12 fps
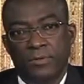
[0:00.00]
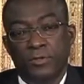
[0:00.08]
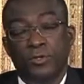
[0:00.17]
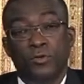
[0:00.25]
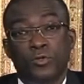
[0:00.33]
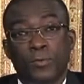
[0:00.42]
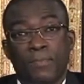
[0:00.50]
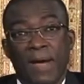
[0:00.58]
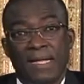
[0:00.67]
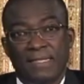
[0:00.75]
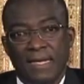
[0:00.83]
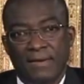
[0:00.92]
due to
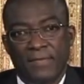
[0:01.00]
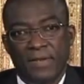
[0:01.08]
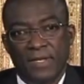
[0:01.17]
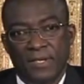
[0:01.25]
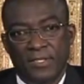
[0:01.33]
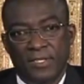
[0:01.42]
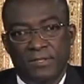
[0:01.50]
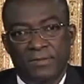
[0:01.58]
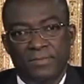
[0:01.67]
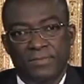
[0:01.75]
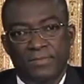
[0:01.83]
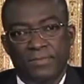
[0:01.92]
party affiliation,
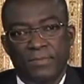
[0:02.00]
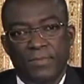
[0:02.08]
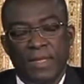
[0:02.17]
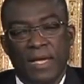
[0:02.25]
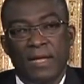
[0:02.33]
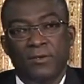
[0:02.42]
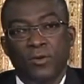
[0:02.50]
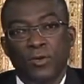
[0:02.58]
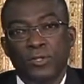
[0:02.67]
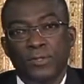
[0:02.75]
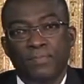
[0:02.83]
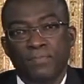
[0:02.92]
and
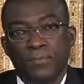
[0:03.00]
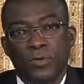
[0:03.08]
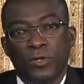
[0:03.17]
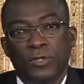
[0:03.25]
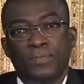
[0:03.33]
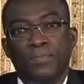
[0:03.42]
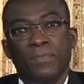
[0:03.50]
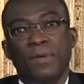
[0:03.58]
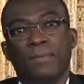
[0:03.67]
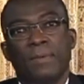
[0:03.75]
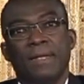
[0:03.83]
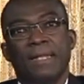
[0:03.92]
those
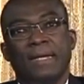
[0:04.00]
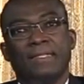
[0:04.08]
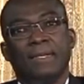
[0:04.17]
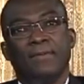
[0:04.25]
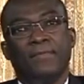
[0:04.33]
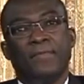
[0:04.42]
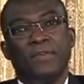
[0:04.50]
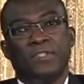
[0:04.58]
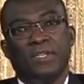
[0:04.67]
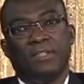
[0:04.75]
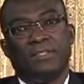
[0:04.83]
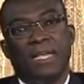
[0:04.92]
elected
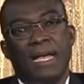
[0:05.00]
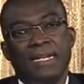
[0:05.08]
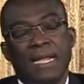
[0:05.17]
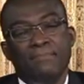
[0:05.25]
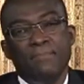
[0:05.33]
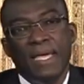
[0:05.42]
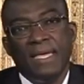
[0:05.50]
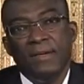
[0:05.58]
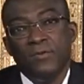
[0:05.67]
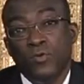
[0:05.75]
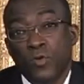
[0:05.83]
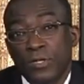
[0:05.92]
officials are not
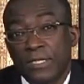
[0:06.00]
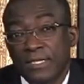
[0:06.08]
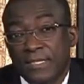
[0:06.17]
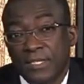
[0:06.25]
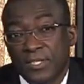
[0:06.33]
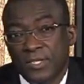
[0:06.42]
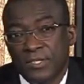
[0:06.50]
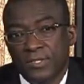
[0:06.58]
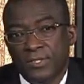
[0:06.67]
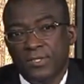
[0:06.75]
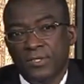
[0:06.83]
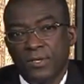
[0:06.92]
making good
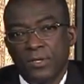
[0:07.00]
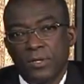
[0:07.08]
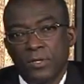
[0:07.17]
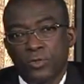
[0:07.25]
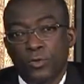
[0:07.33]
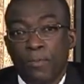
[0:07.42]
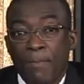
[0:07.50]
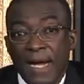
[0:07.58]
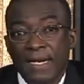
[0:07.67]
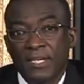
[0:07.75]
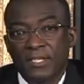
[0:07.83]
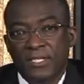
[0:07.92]
decisions to
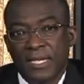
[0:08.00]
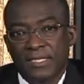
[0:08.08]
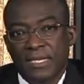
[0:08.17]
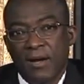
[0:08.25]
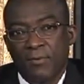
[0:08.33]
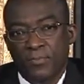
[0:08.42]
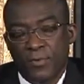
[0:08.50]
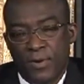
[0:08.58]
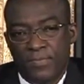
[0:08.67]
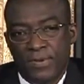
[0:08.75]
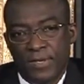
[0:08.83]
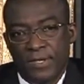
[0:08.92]
manage the town
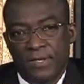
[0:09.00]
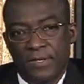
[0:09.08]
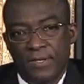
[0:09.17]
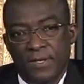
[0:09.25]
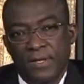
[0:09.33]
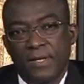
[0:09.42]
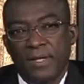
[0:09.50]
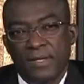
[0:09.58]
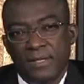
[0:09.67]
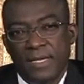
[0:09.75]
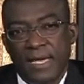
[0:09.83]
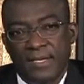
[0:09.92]
properly,
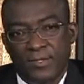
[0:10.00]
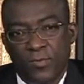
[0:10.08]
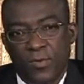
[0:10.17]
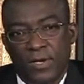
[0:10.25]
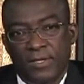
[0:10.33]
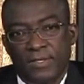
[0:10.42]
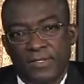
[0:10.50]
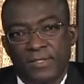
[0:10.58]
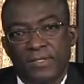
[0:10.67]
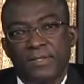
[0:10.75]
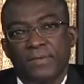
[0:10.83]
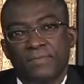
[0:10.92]
guess what?
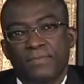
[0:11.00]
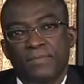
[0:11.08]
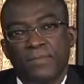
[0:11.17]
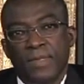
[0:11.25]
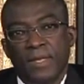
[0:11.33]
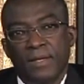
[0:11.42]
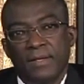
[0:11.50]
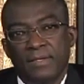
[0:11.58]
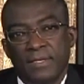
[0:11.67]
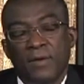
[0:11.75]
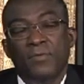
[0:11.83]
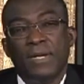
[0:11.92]

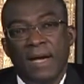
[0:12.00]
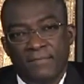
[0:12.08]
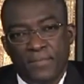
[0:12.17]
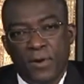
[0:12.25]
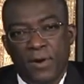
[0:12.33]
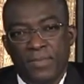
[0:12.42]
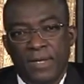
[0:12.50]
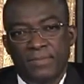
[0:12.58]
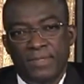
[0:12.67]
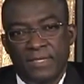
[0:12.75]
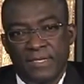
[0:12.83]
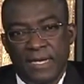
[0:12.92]
They would have
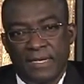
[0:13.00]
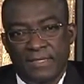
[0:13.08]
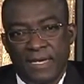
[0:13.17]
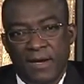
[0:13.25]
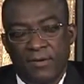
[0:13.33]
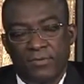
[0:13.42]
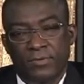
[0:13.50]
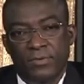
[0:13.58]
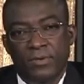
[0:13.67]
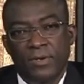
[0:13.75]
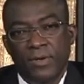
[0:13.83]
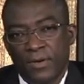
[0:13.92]
problems in their town.
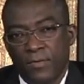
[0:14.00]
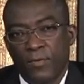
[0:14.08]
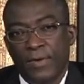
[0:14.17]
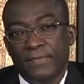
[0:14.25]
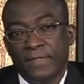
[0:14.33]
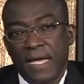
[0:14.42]
With